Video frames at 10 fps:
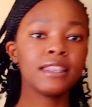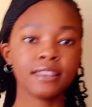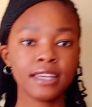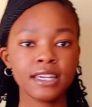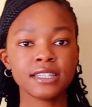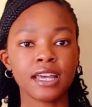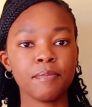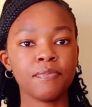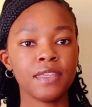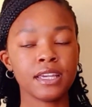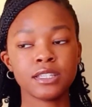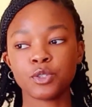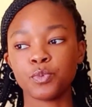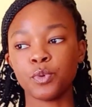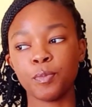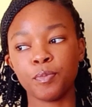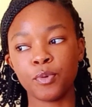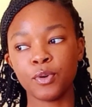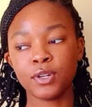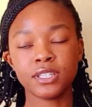These things were
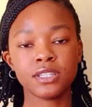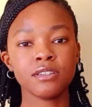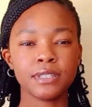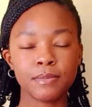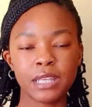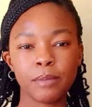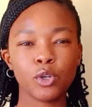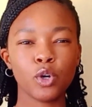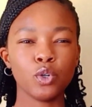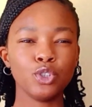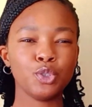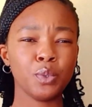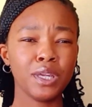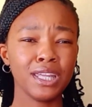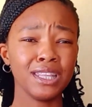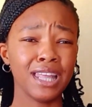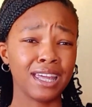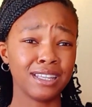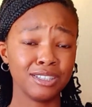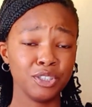bought some time ago during
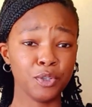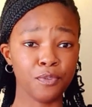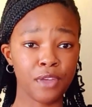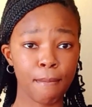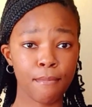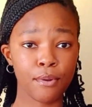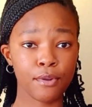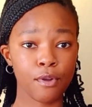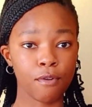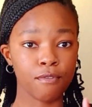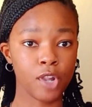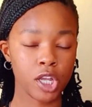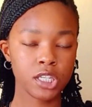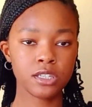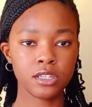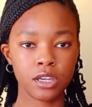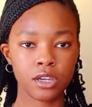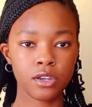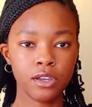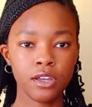like November of last
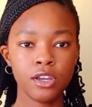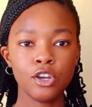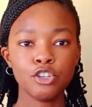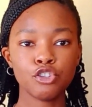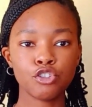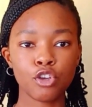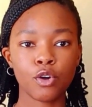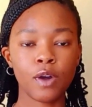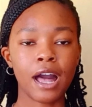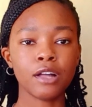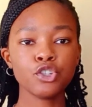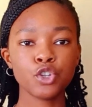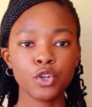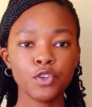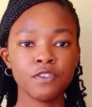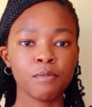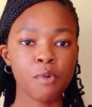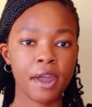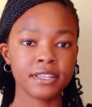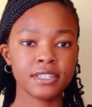year. So I'll show you the
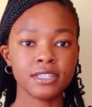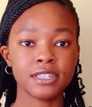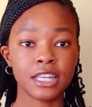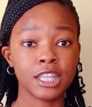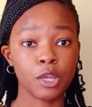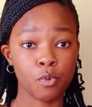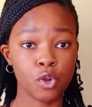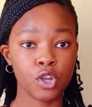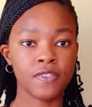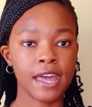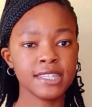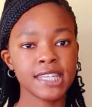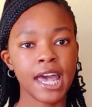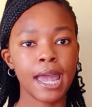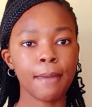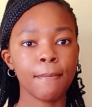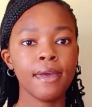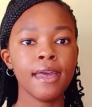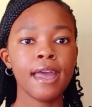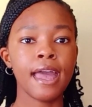prices that they were at that time
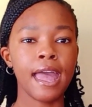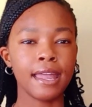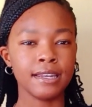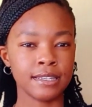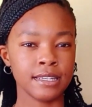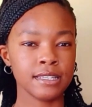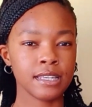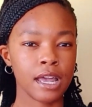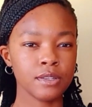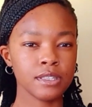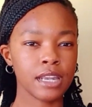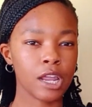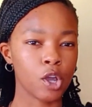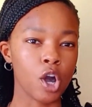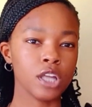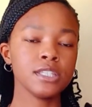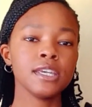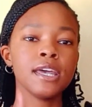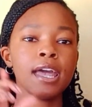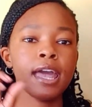and the discounts that I got,
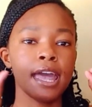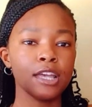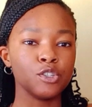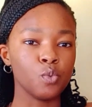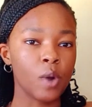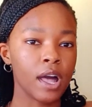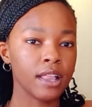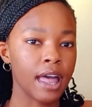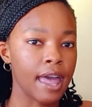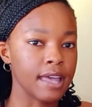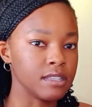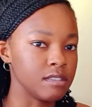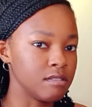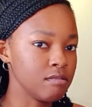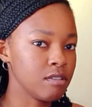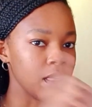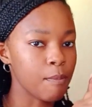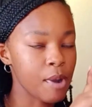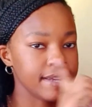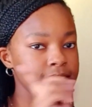as well as the
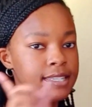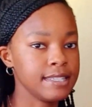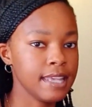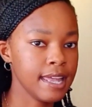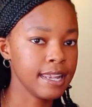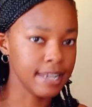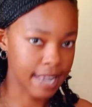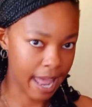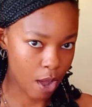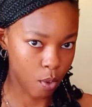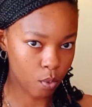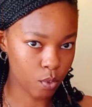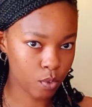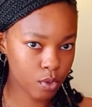prices now.